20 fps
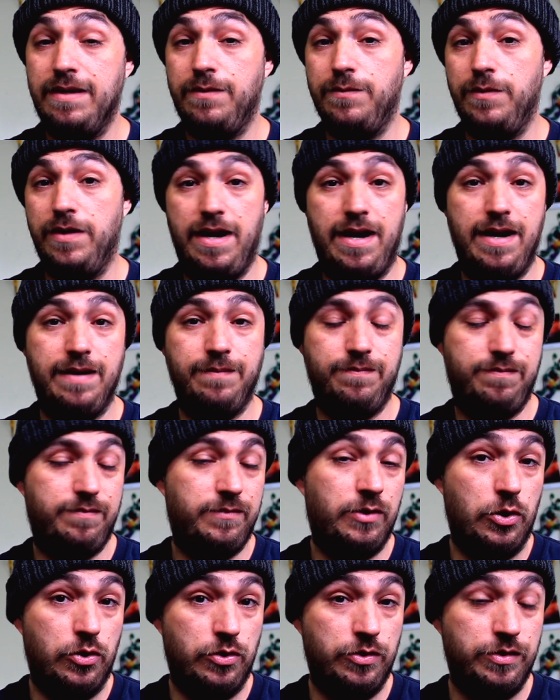what I
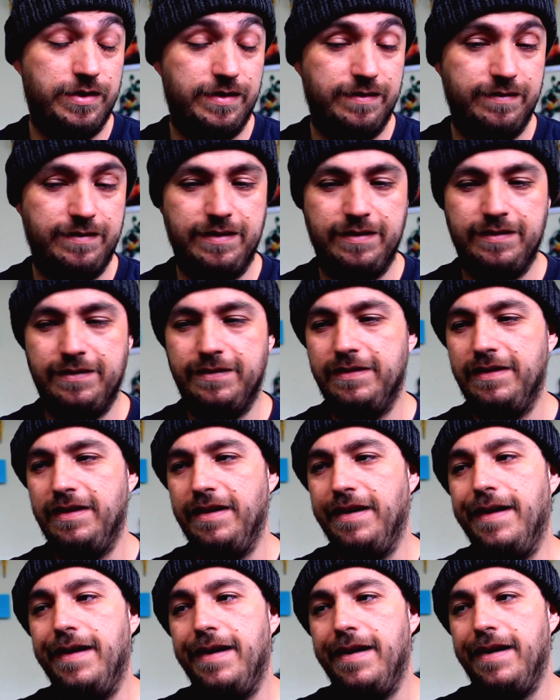learned
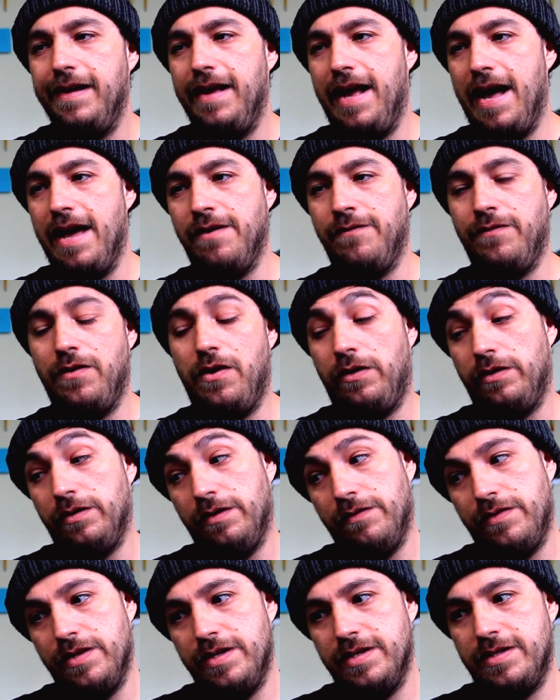out of all
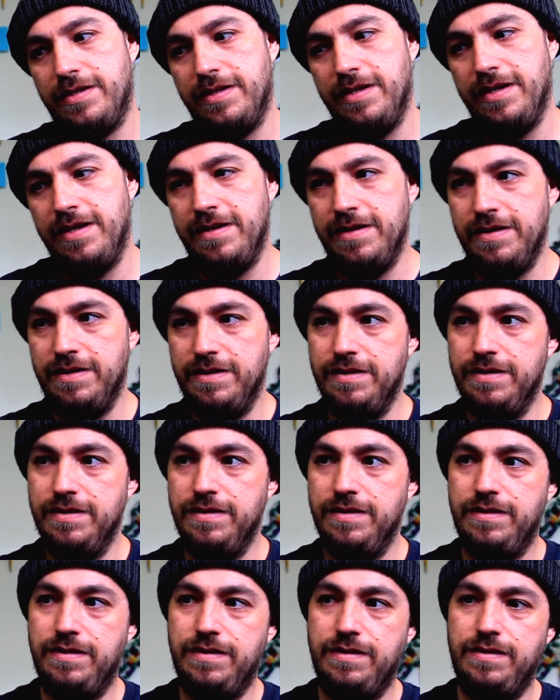of this
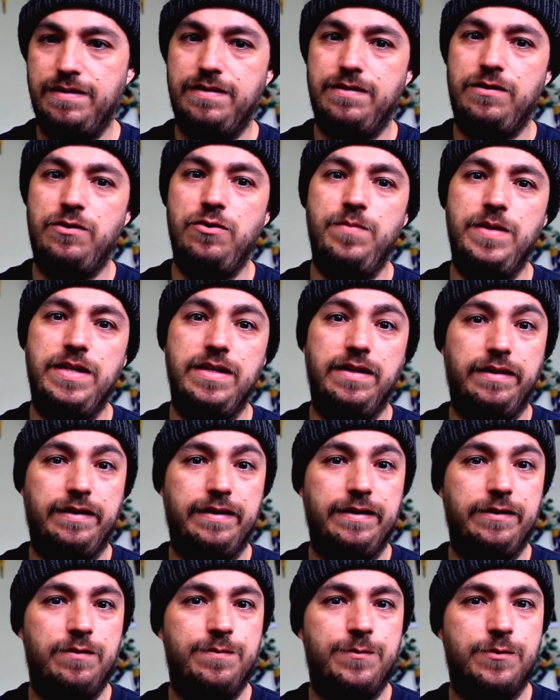is to be a
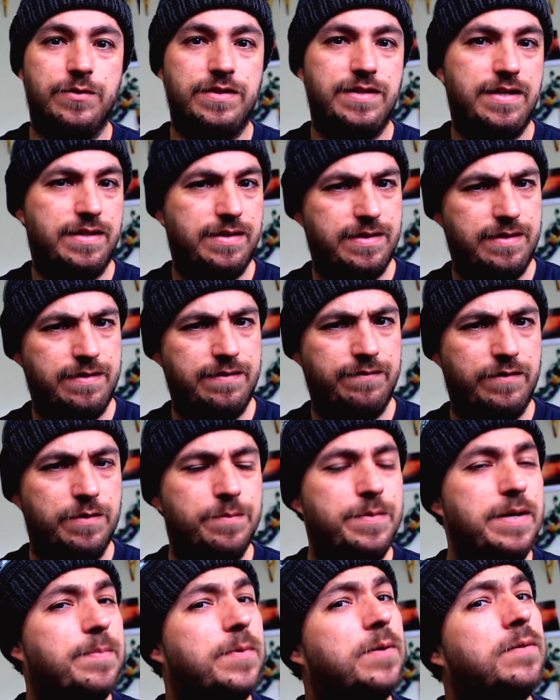little more sensitive to
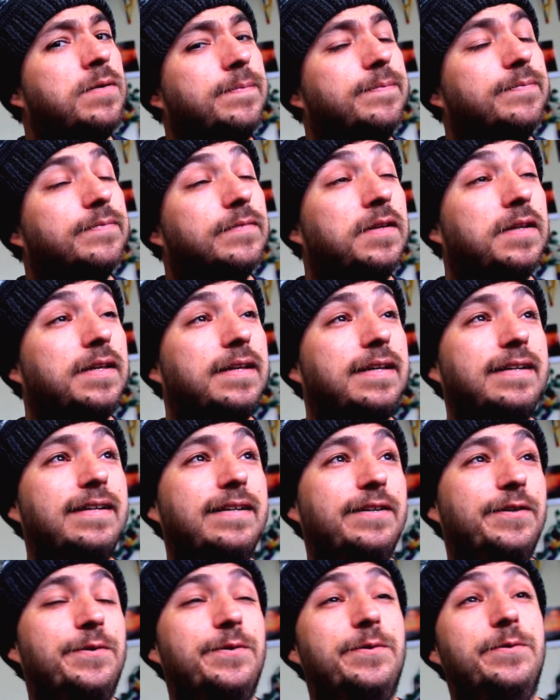people
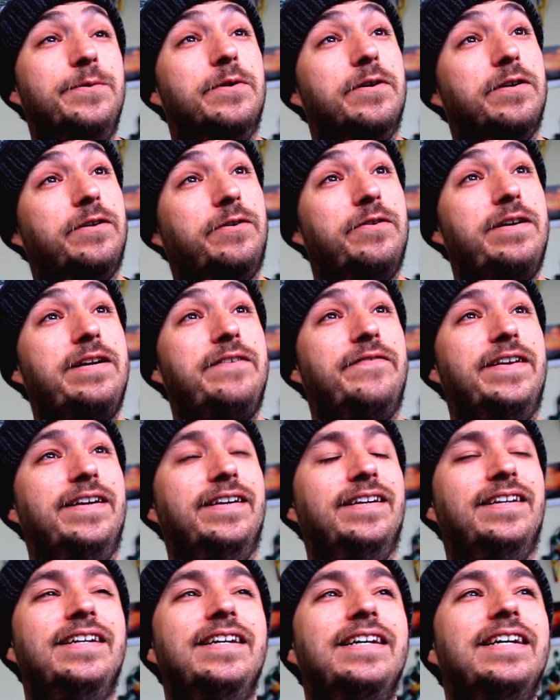who are
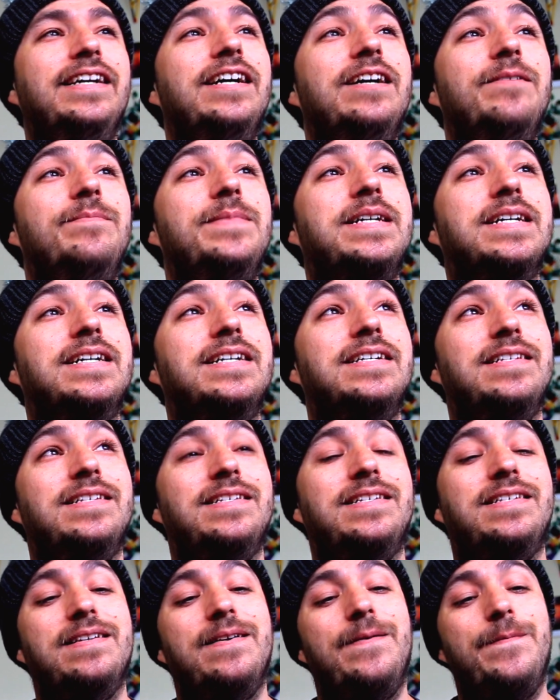grieving,
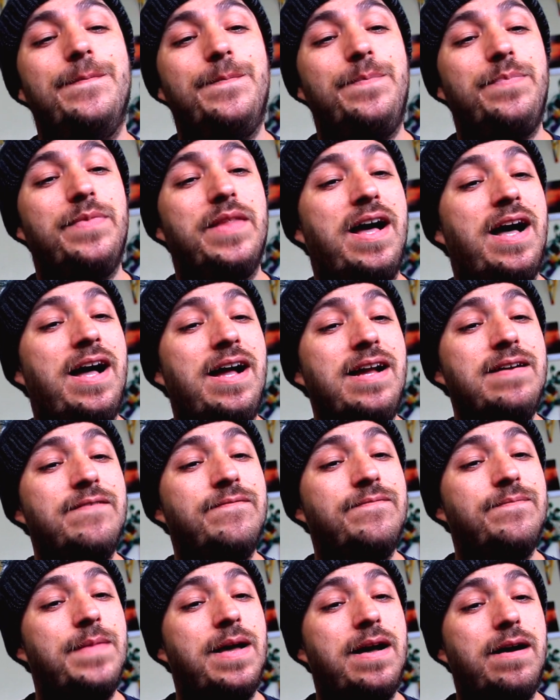because I
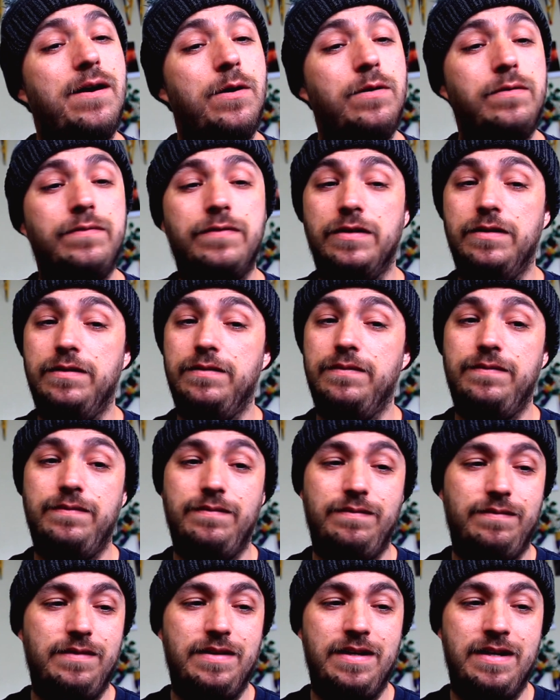am not over
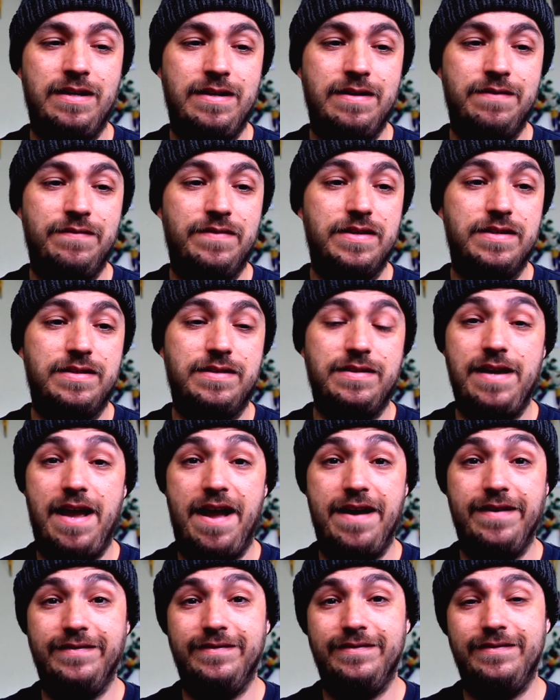any of this
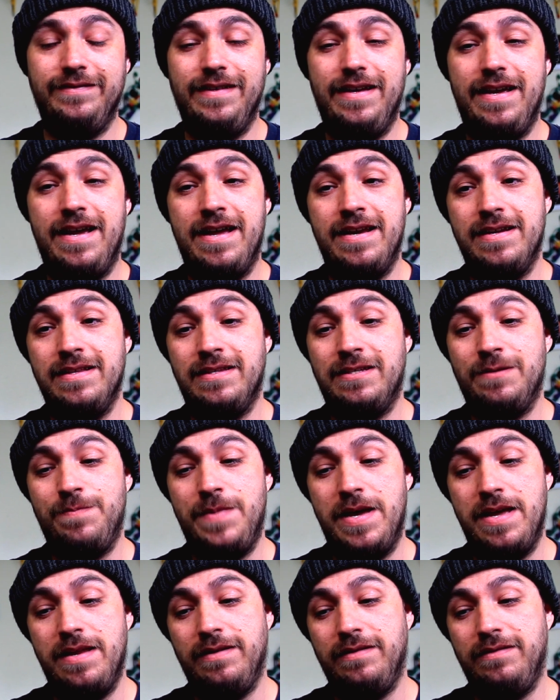yet, and it's
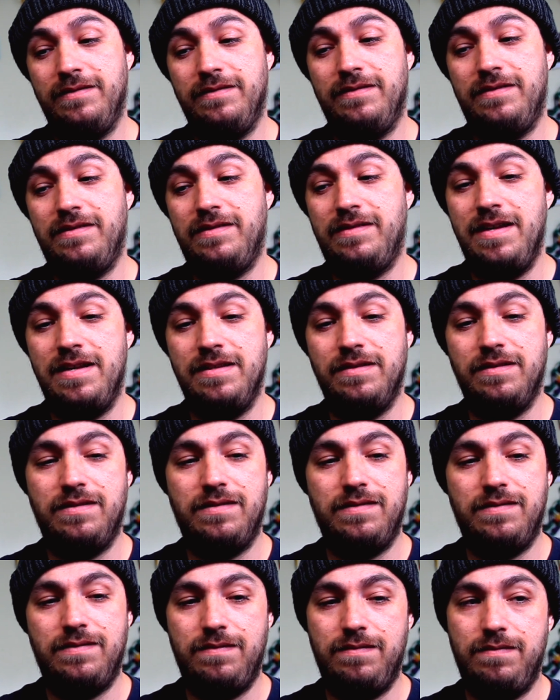been
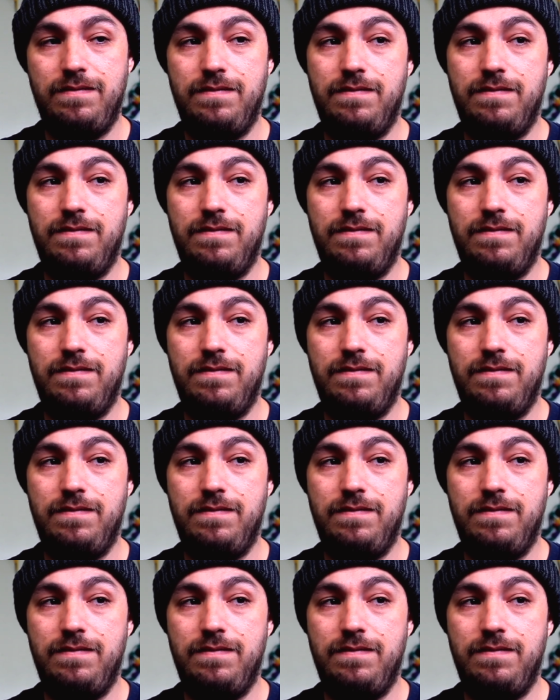since